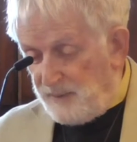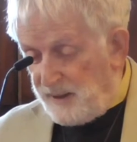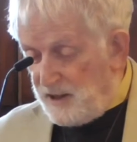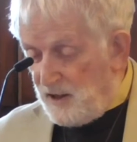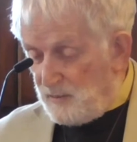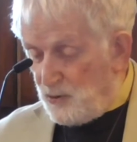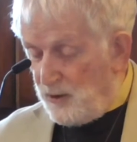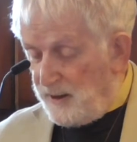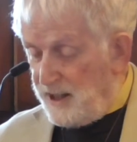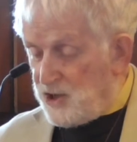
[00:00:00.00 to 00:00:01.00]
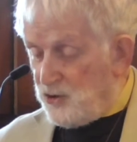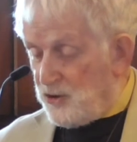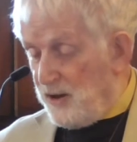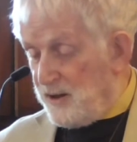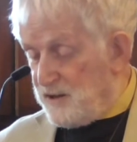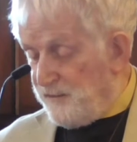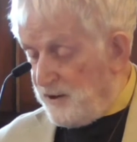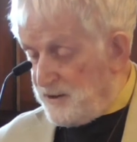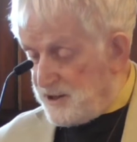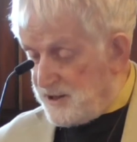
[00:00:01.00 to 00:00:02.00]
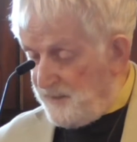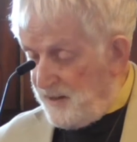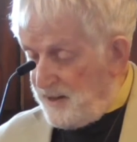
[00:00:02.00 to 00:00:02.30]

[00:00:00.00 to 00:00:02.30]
but he got more electoral college votes,